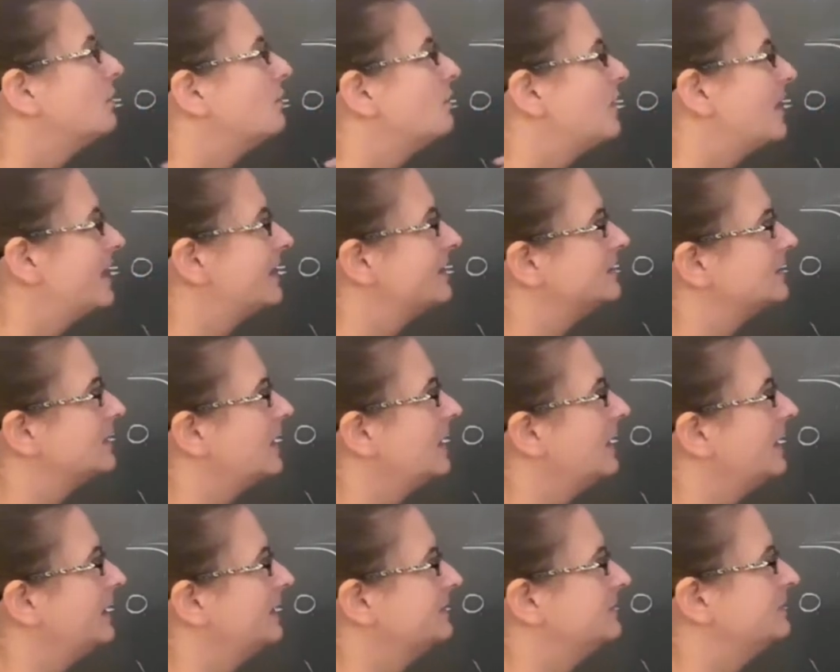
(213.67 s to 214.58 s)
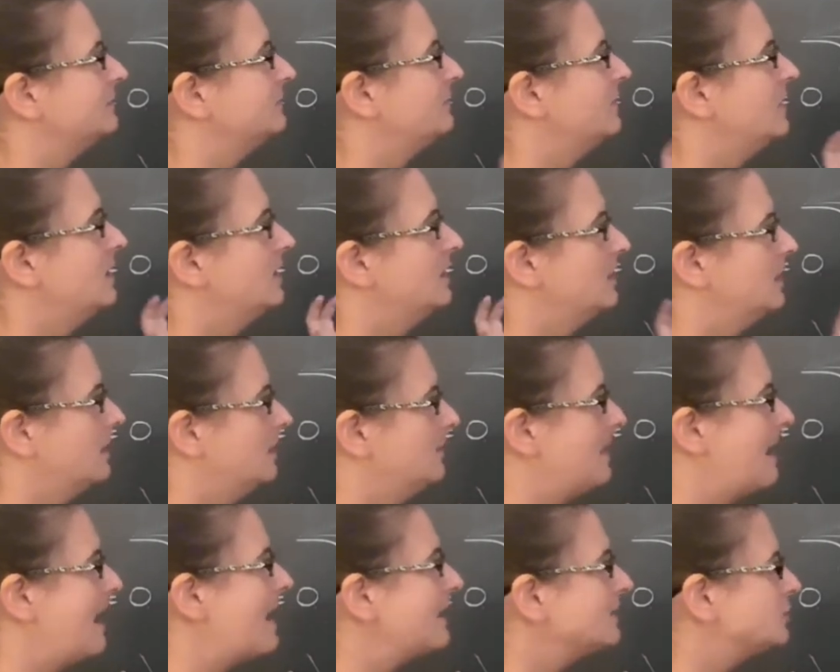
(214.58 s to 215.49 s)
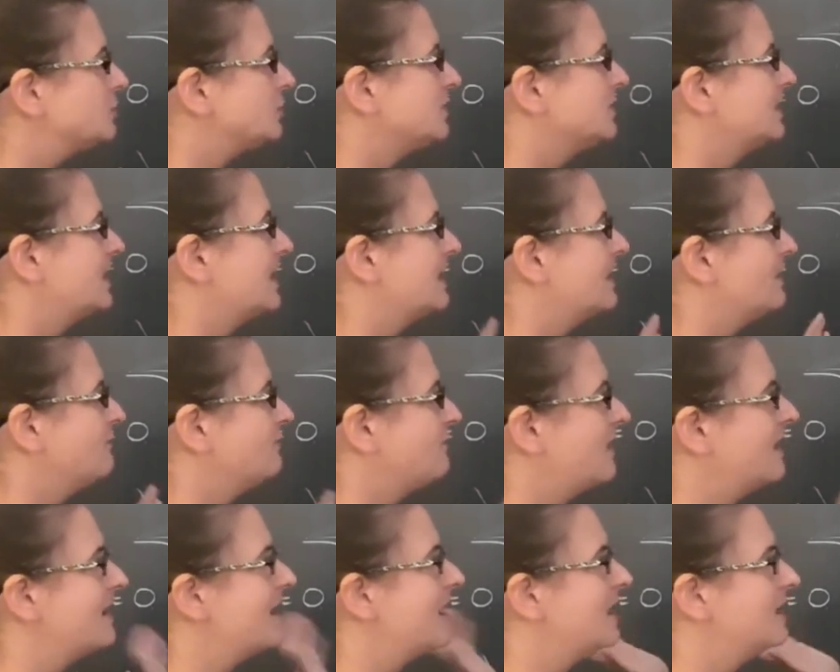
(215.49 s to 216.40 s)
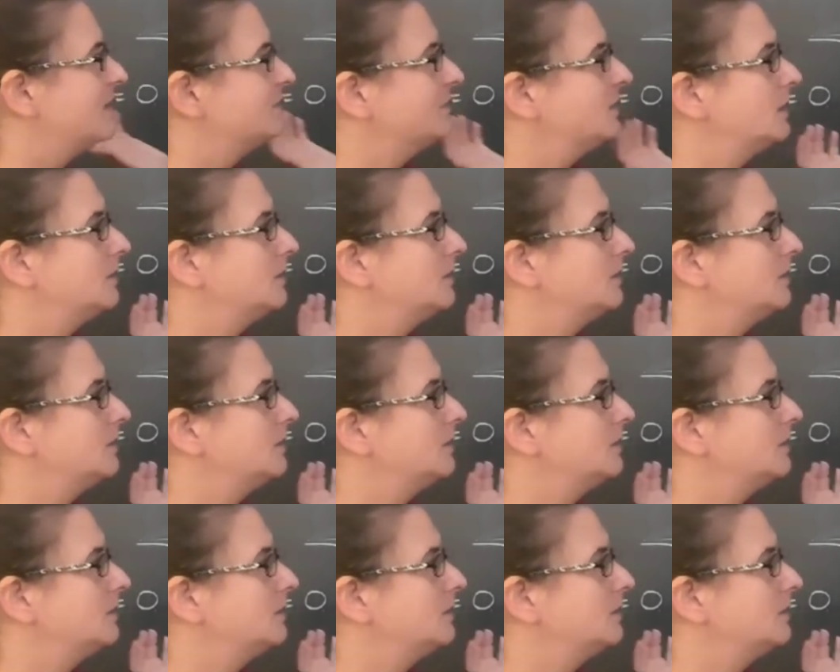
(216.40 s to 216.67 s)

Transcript: then kind of imagine that if I have